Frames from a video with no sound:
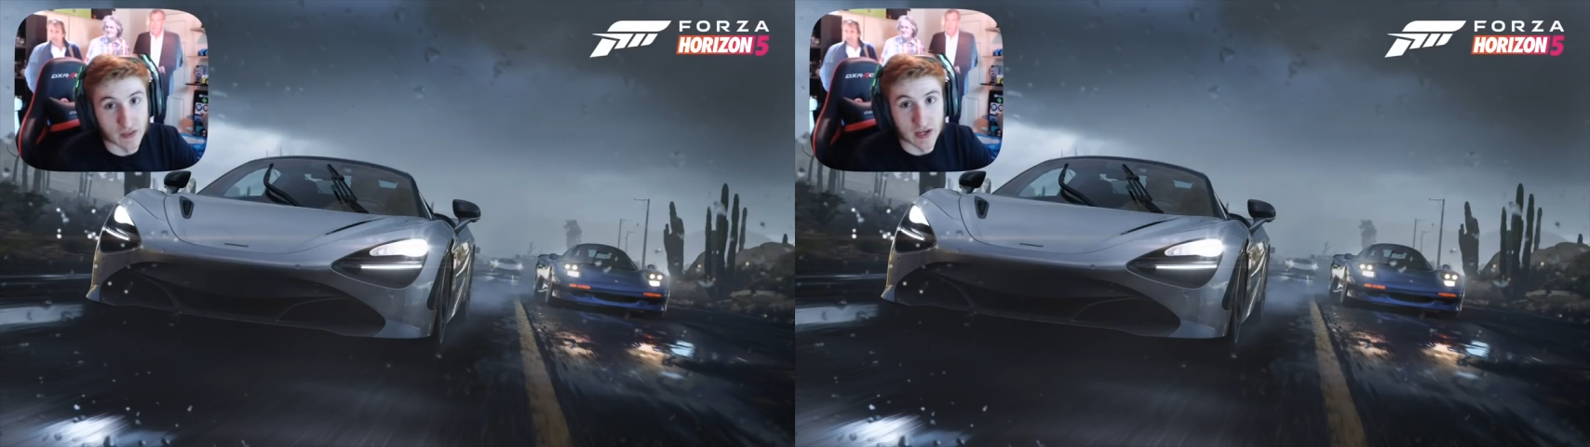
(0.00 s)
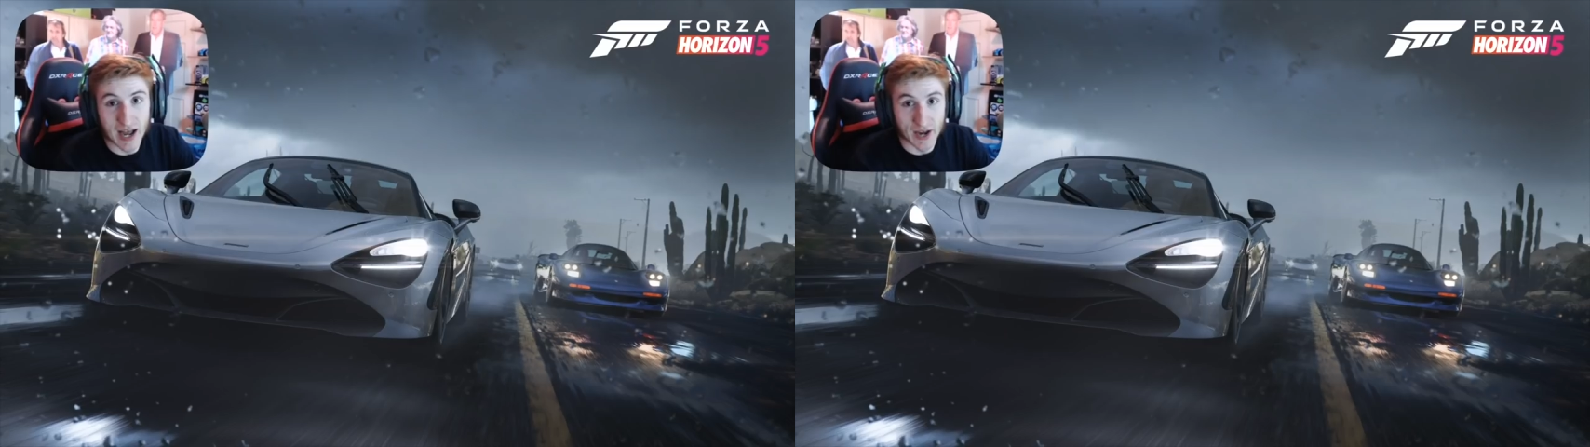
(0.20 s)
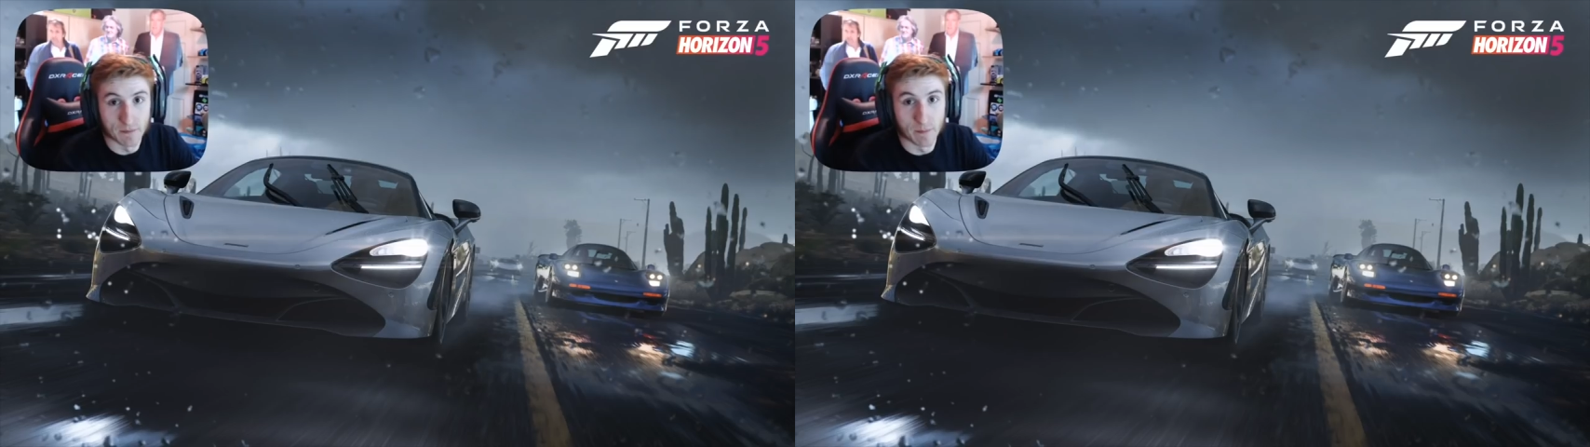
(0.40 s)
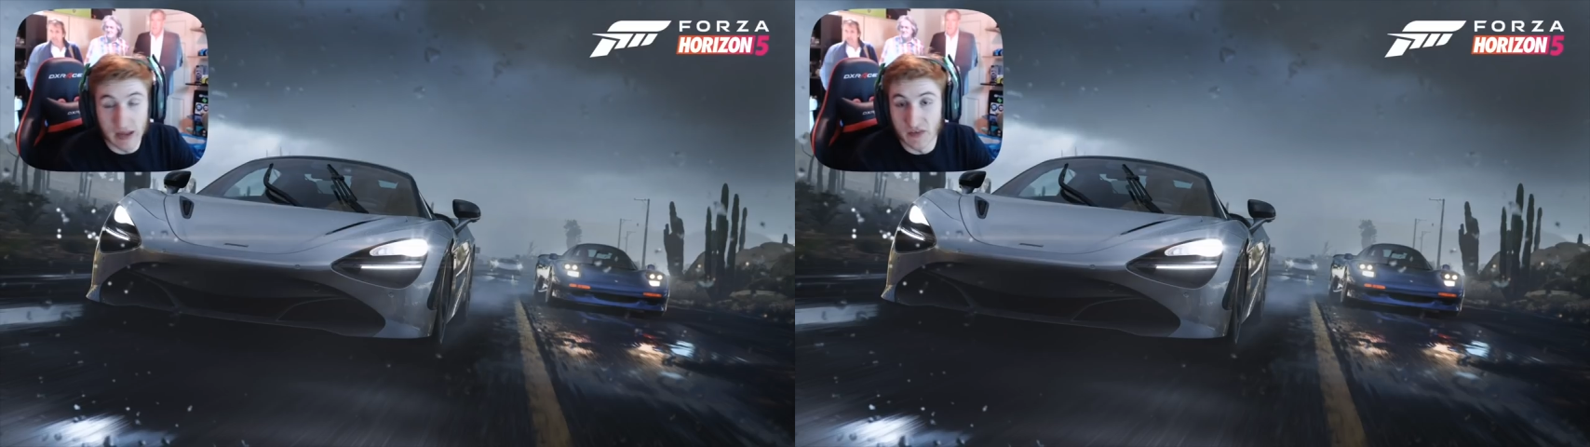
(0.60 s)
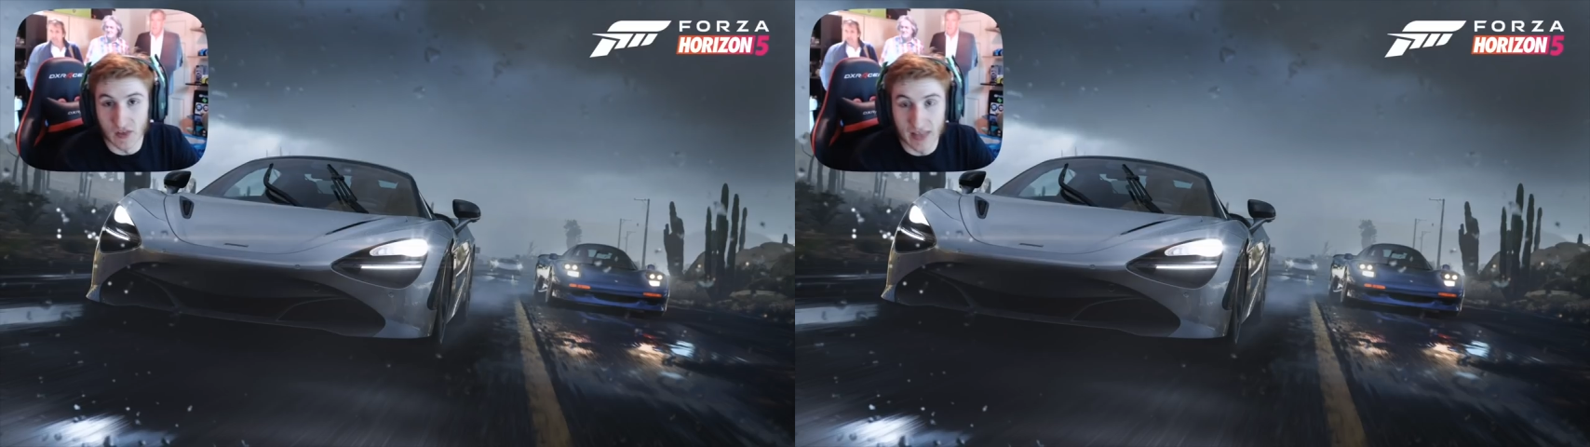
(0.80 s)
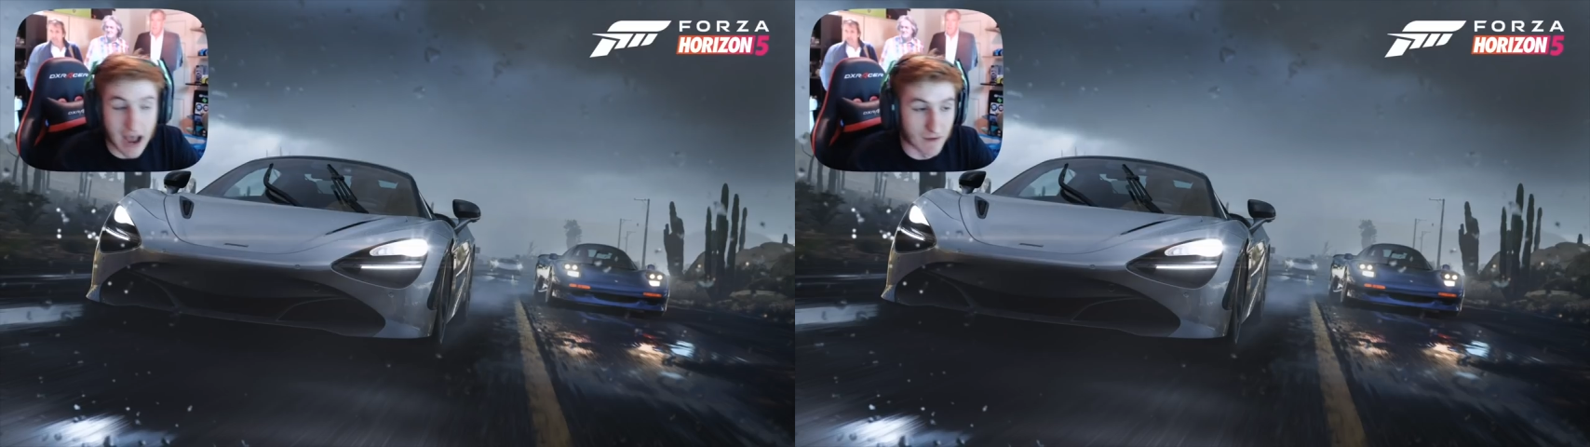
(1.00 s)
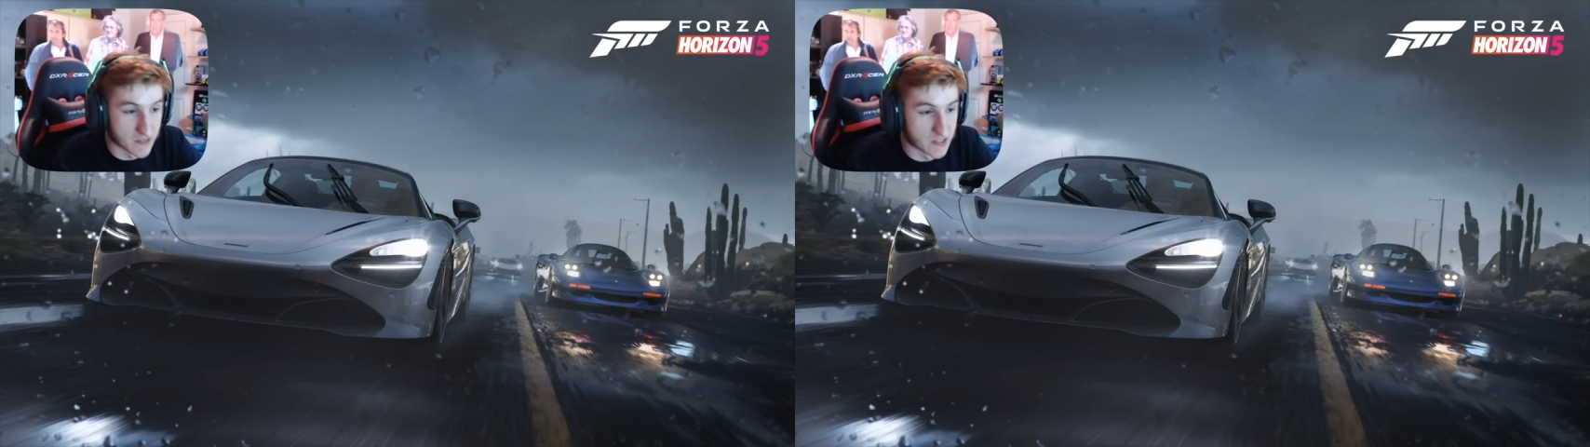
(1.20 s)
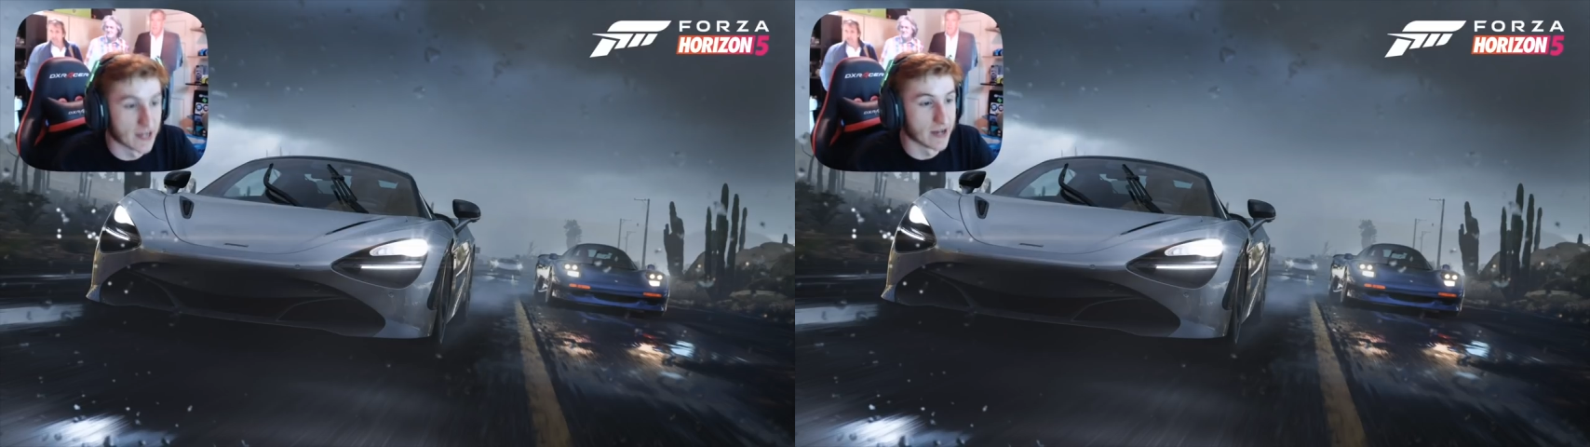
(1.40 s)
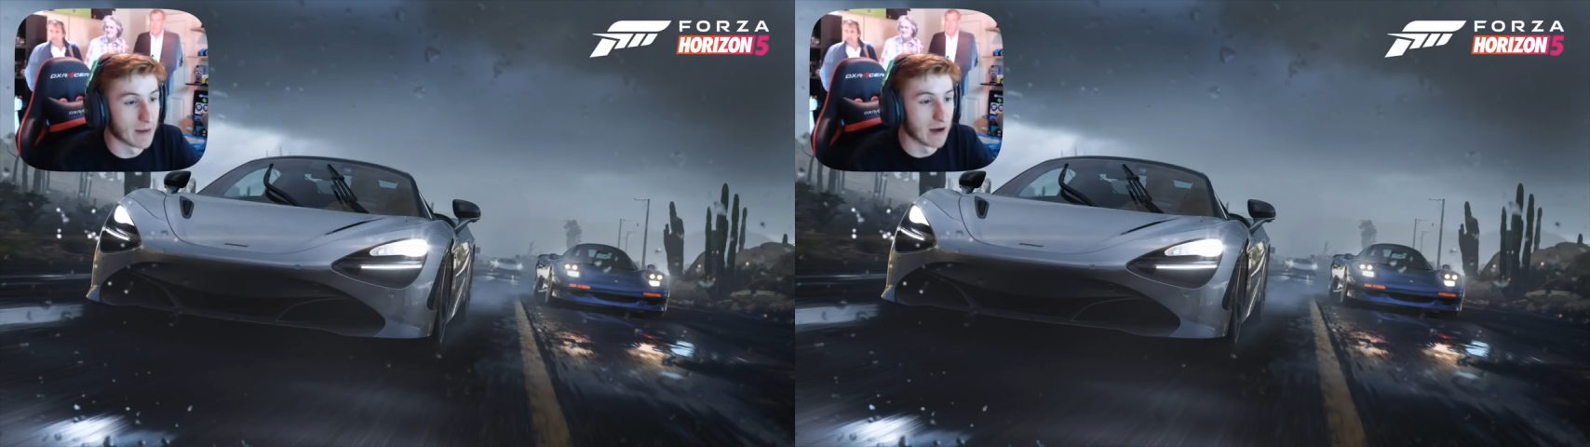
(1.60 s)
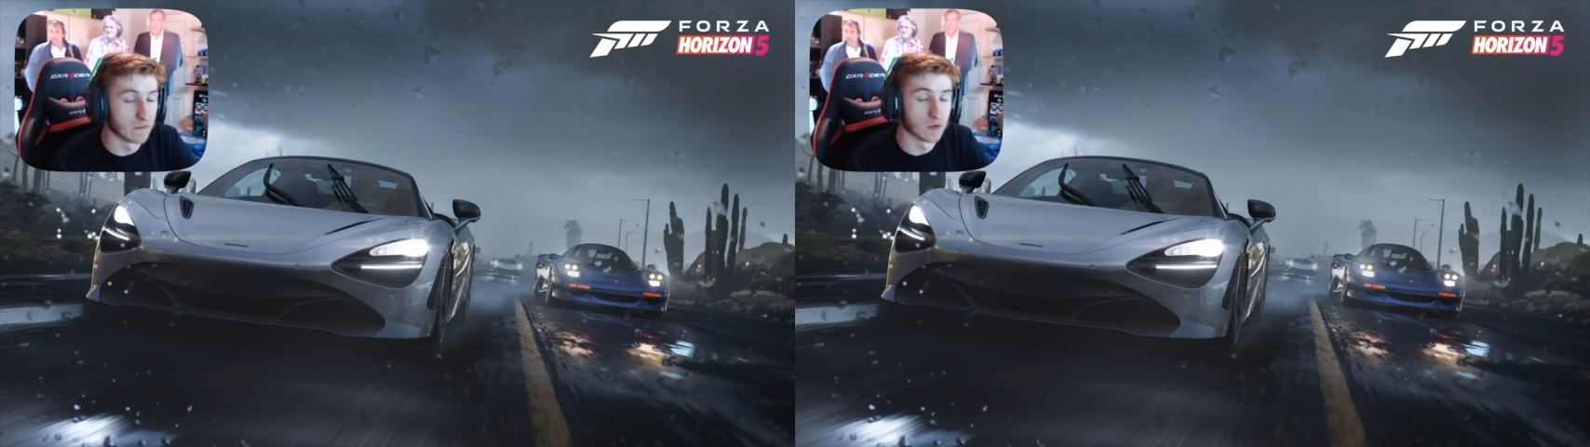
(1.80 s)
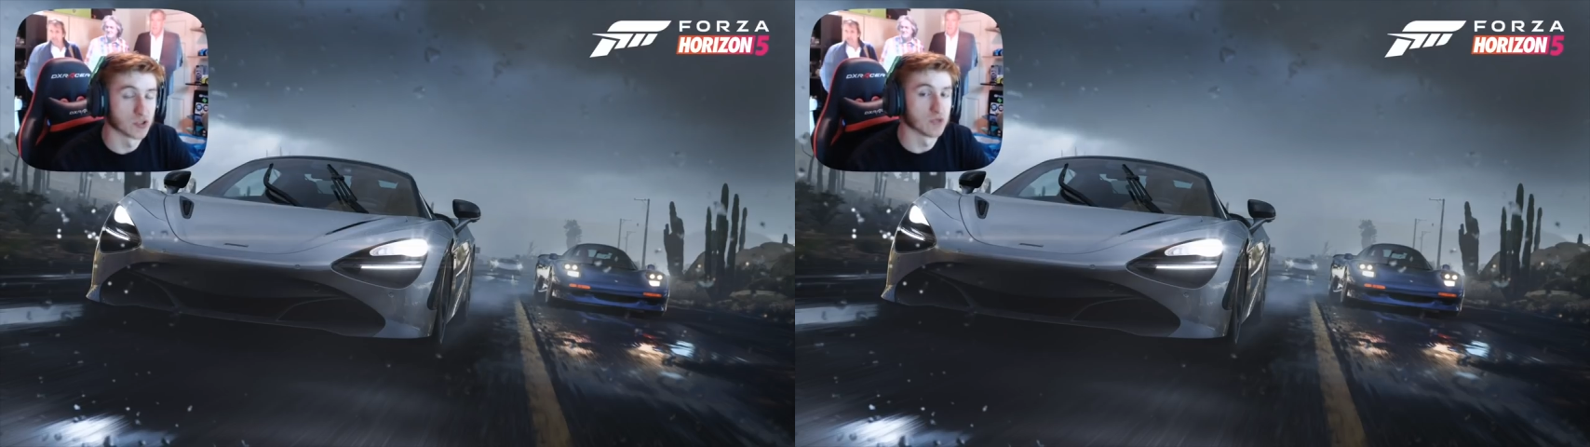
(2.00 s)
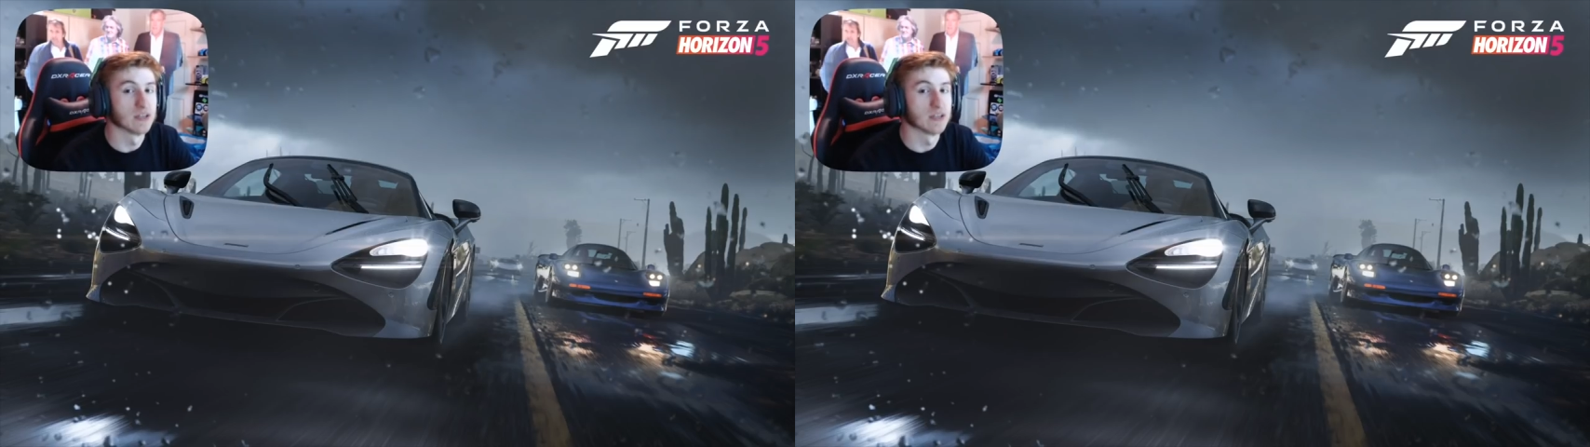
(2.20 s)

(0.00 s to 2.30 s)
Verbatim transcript: that I basically have to say about Forza